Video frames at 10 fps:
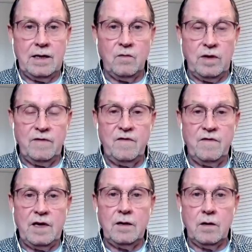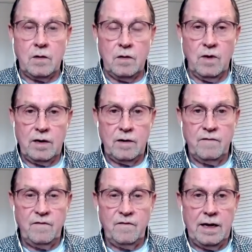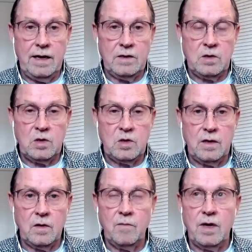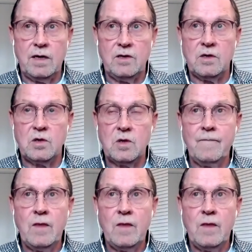that we feel around our finances and our budgets,